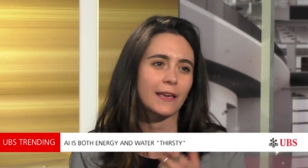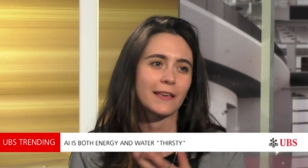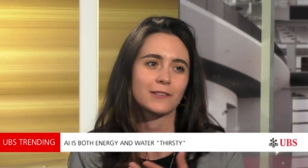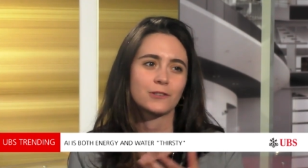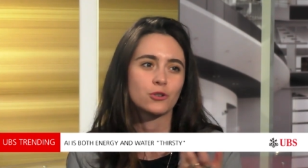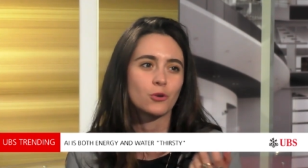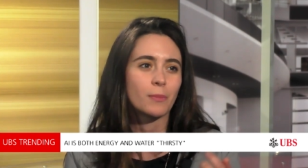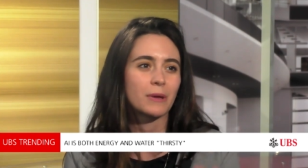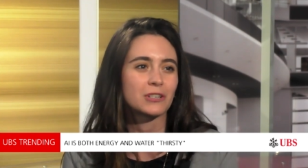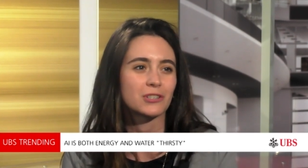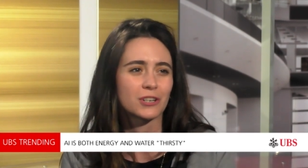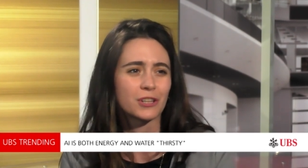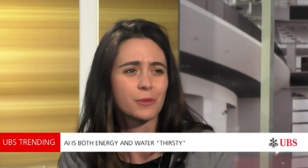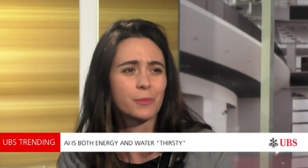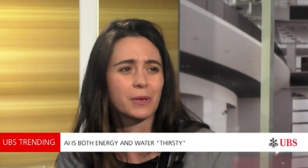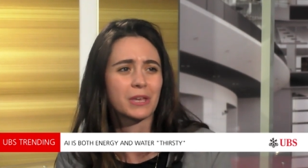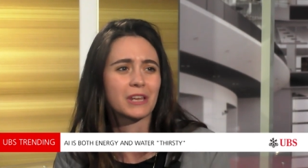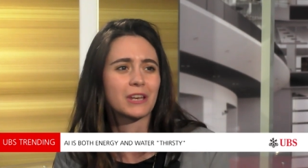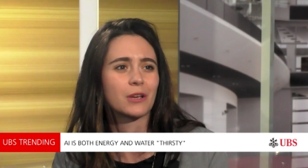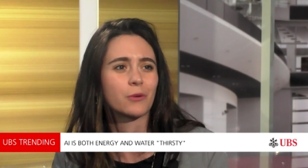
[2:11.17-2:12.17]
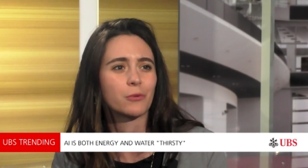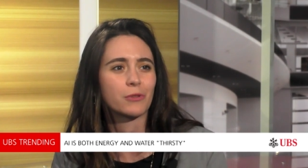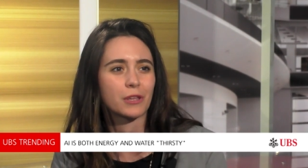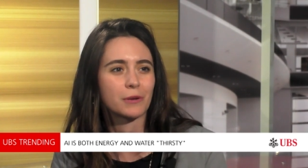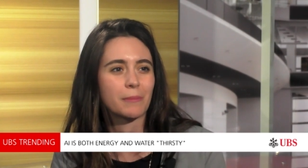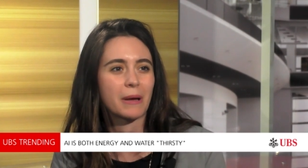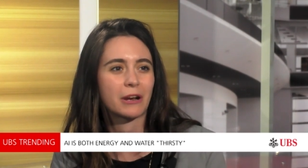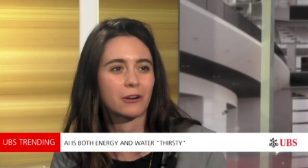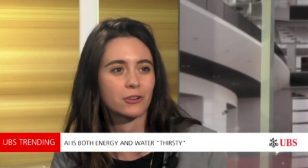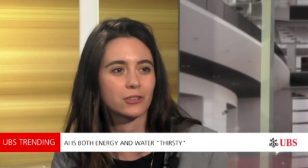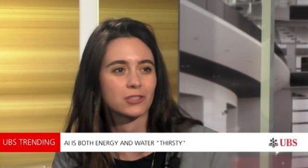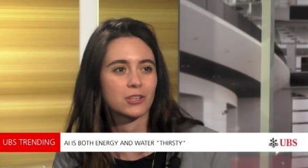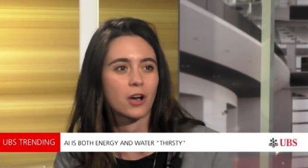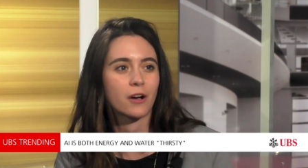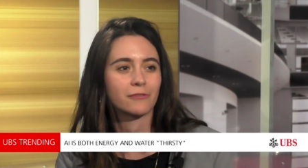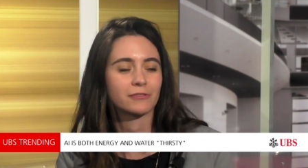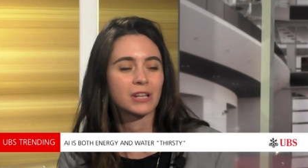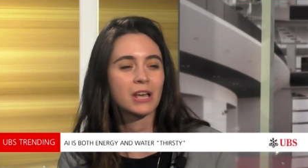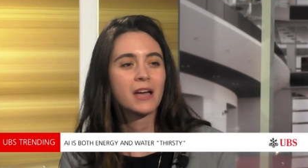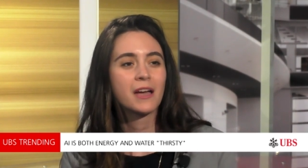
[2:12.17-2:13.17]
as you mentioned in the beginning with that
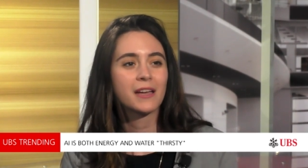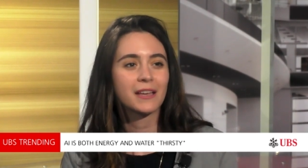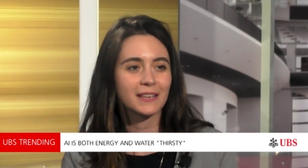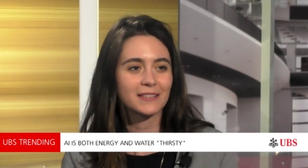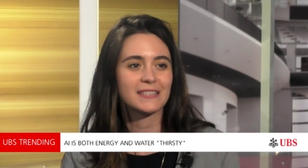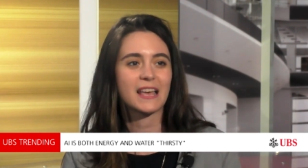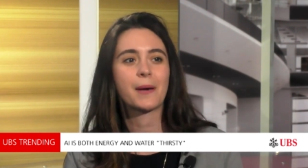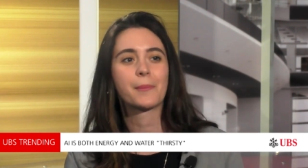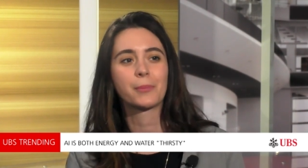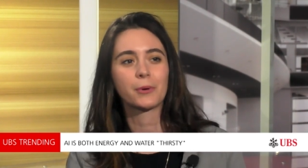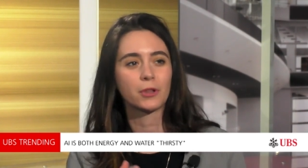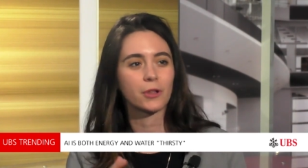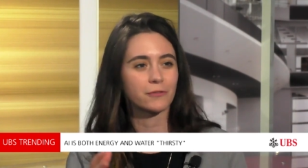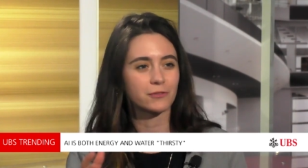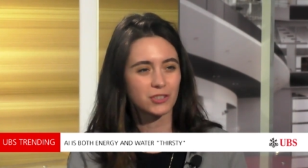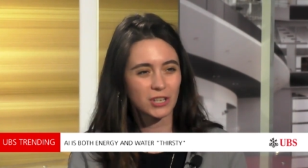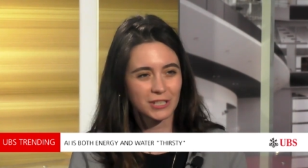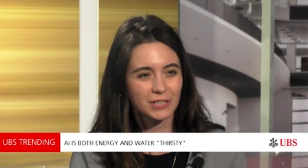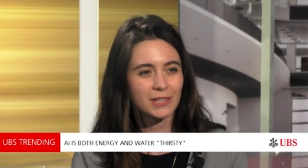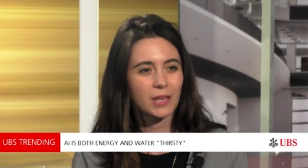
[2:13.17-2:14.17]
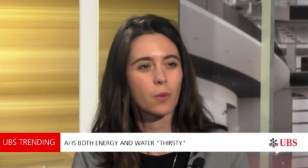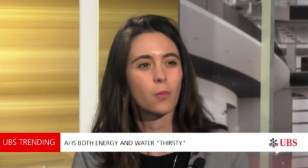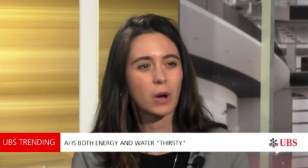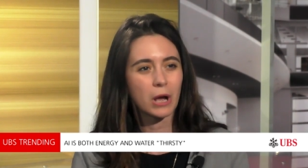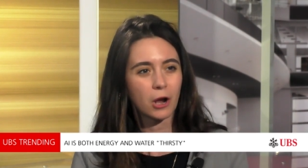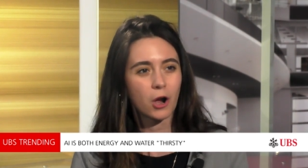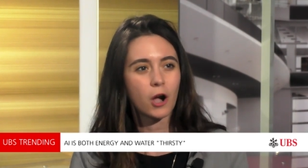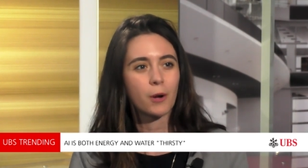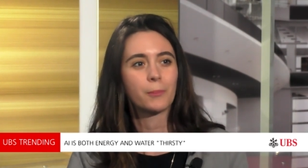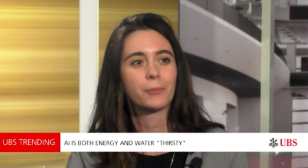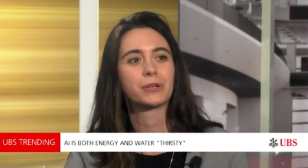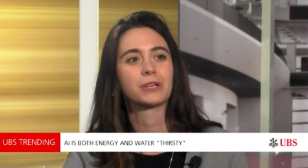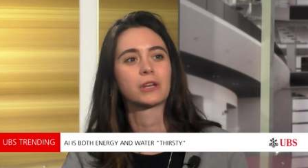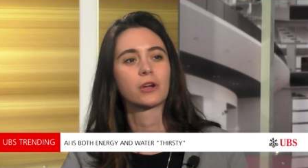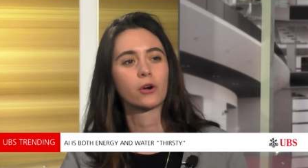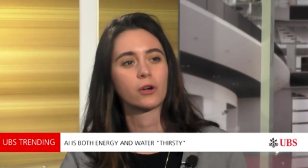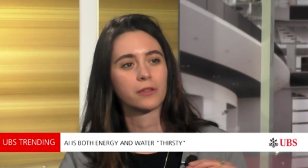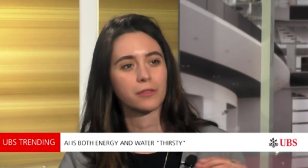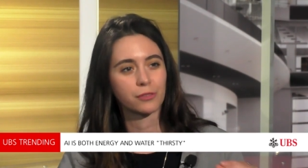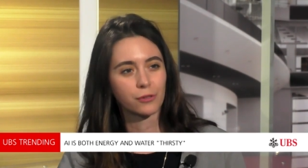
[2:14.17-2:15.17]
Microsoft example of just that one company
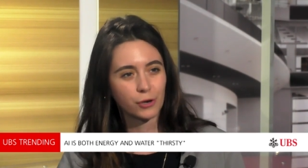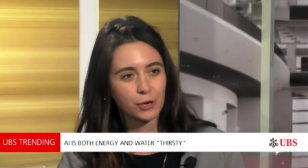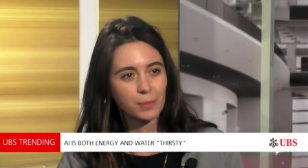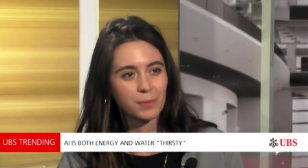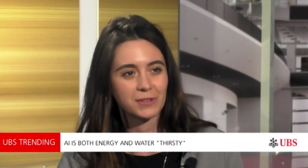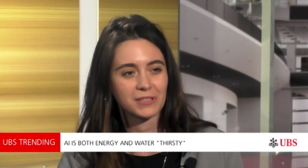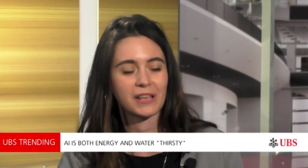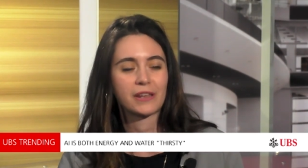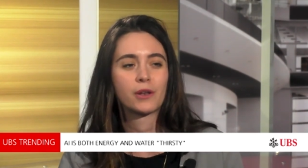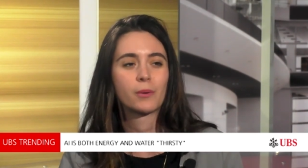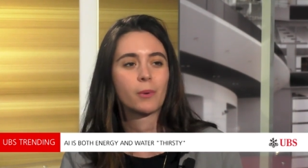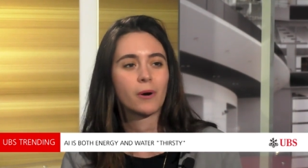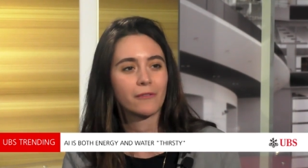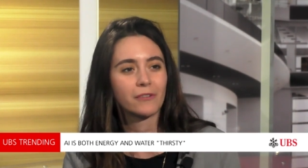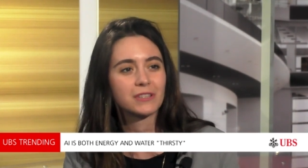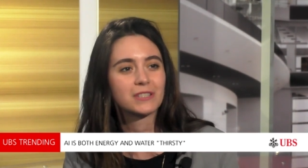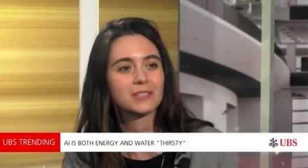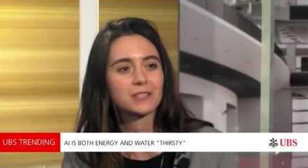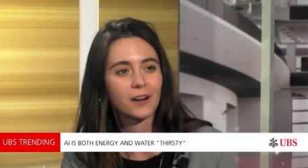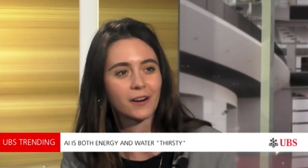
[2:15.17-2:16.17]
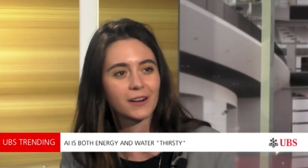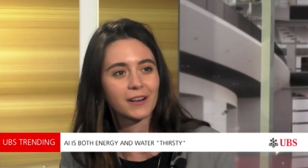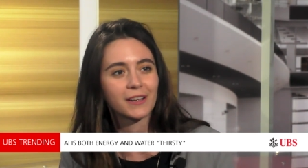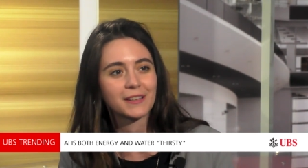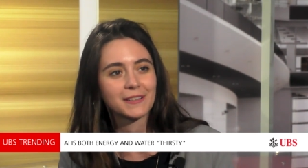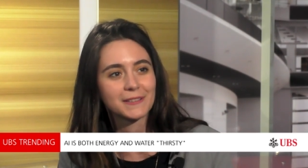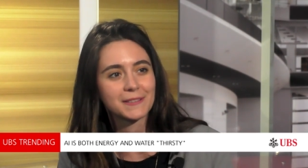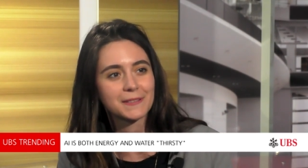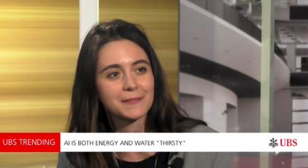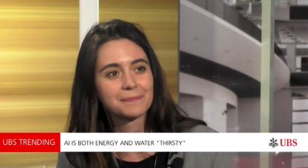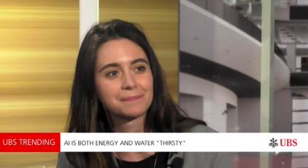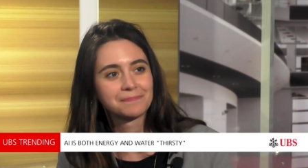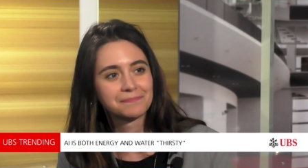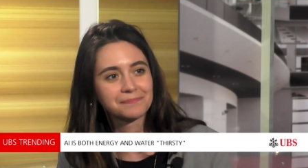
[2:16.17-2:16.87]
going 30% above its targets.